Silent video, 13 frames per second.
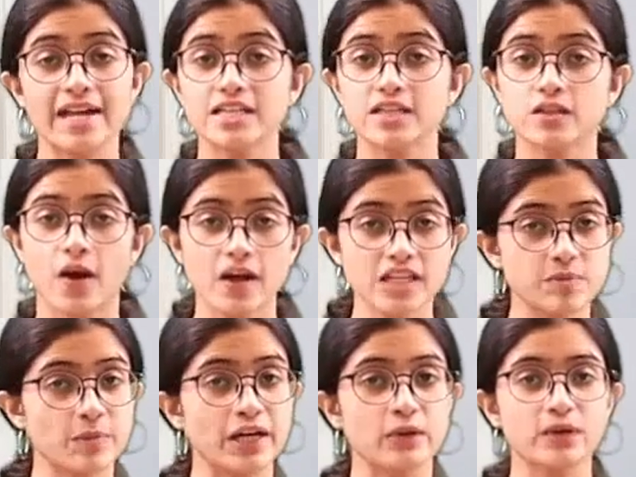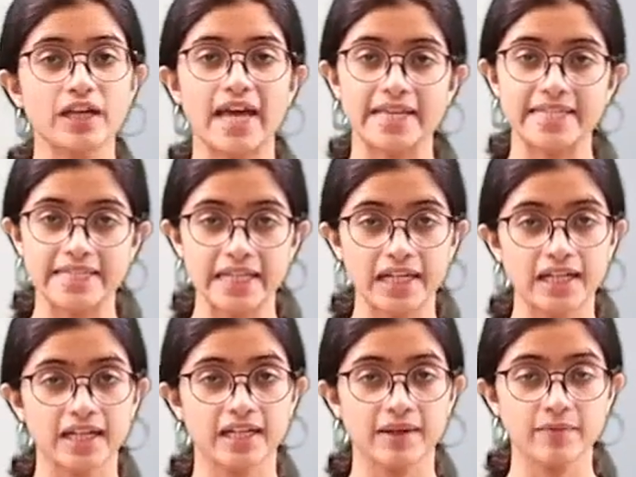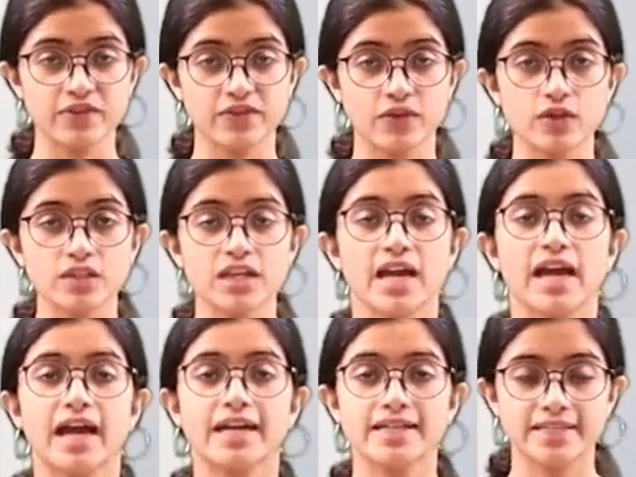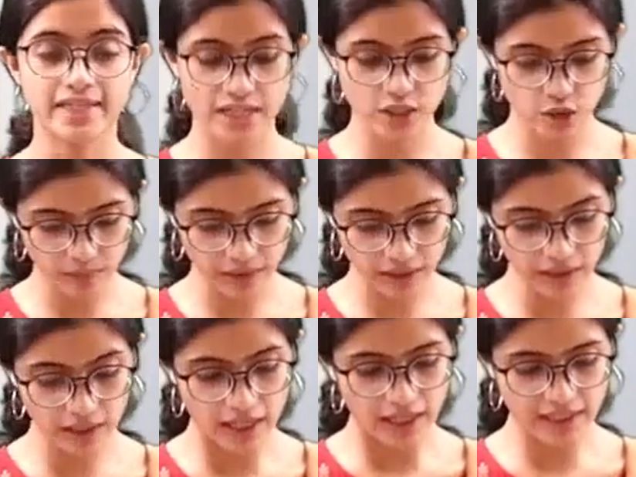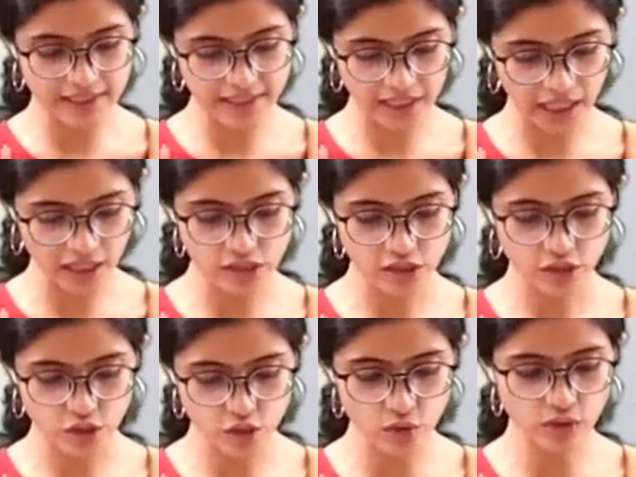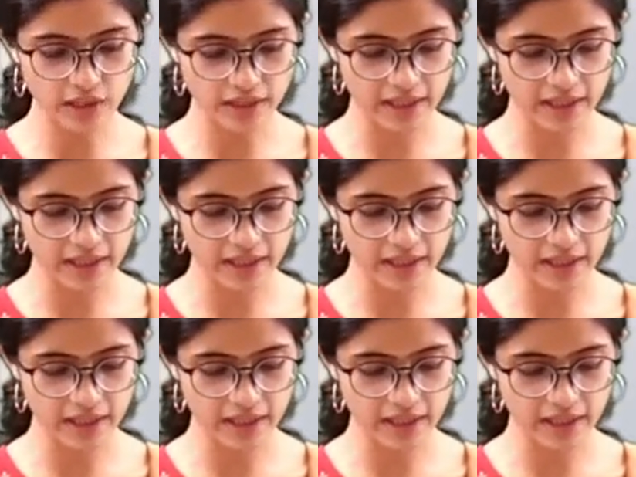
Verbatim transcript: has not spread to the axillary lymph nodes, it is said to be a stage 2